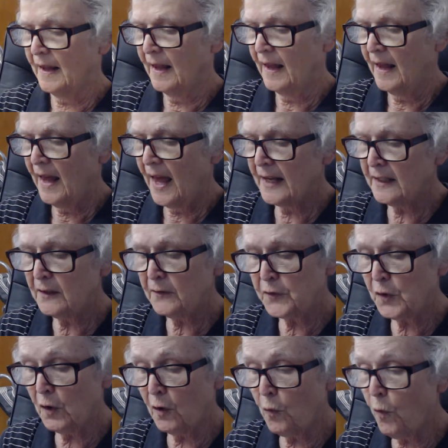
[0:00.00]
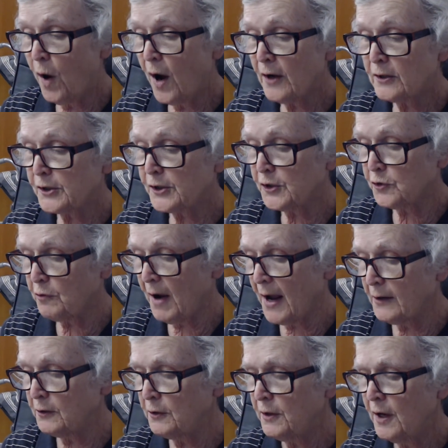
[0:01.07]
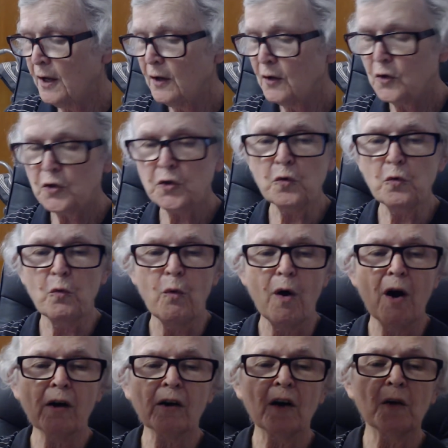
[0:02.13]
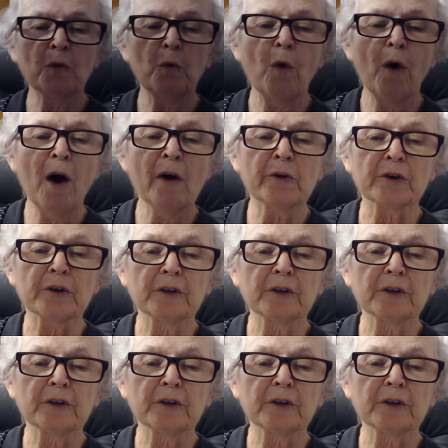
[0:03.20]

And if you're a water strider, you walk on water.